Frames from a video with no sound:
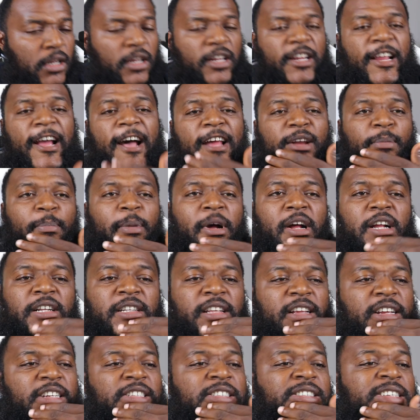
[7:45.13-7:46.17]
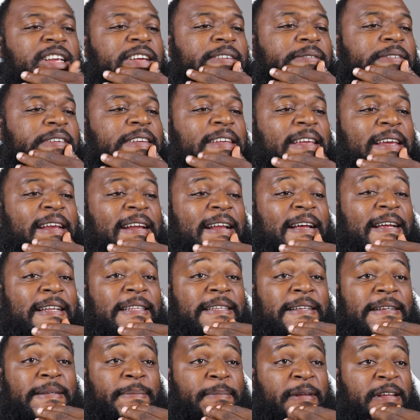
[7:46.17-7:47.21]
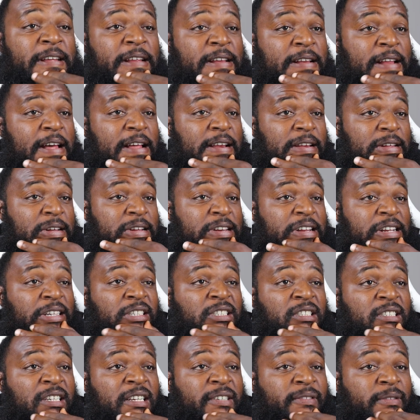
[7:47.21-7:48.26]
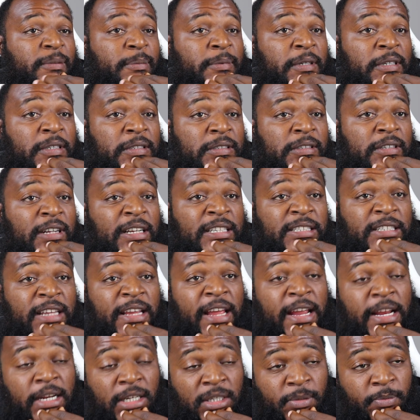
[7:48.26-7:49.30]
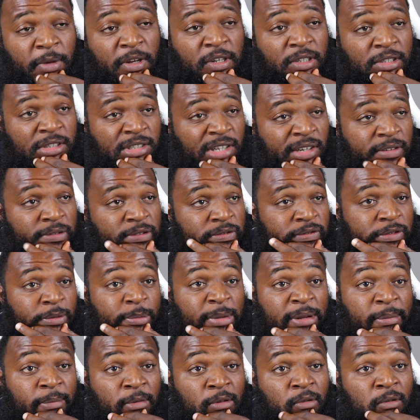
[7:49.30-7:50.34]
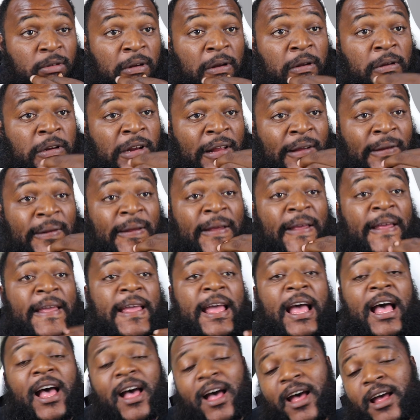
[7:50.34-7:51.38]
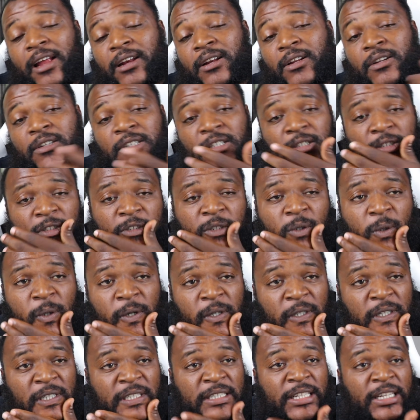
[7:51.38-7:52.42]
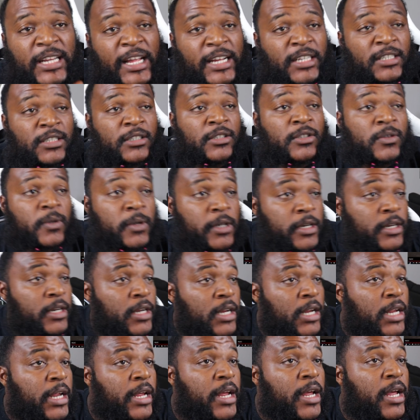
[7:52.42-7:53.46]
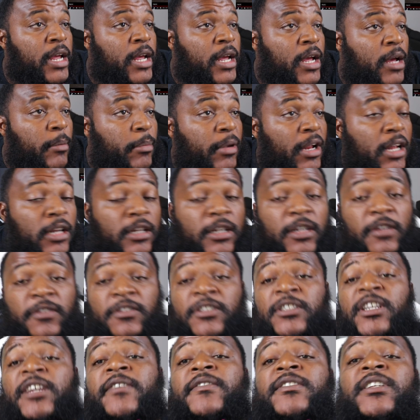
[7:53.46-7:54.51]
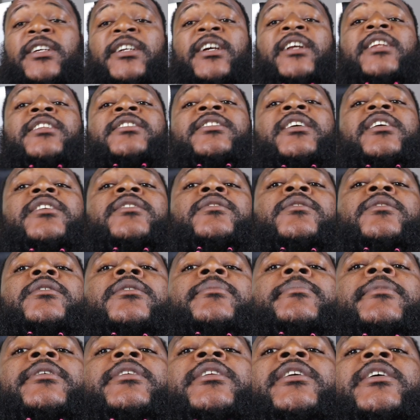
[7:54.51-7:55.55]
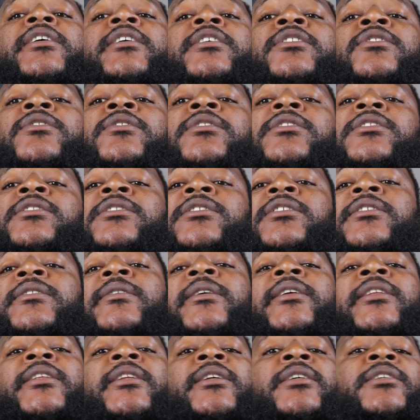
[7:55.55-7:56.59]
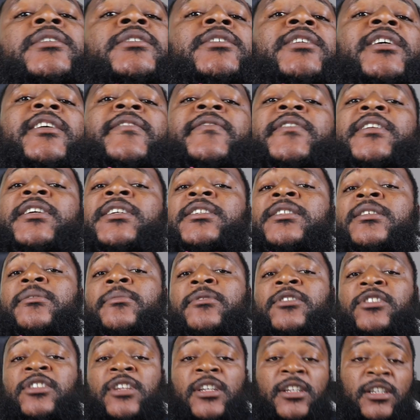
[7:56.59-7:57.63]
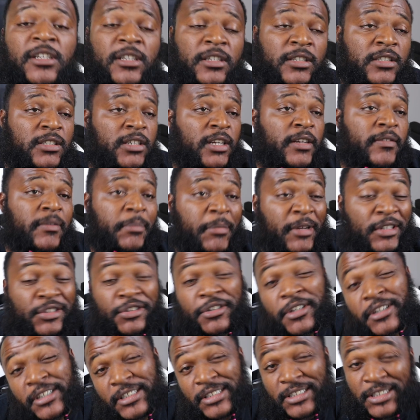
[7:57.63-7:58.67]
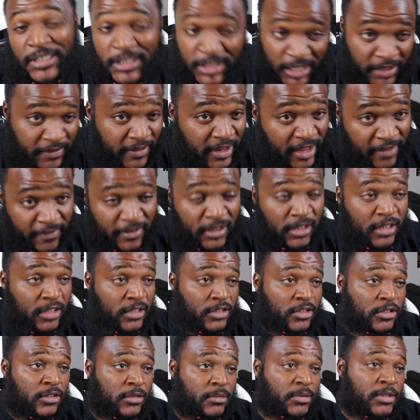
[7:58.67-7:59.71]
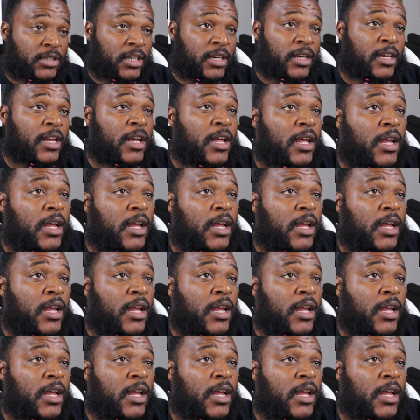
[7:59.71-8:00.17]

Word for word: Gotta park that Chevy and get out there, man. I love that Chevy, bro. That's an 80s model Chevy for people who don't know. How I know, because square, the lights are square. But I love Chevys. I got a tattoo on my neck, as you can see right there, Chevy. That's how much I love Chevy. My truck is a Chevy Avalanche, you know what I'm saying?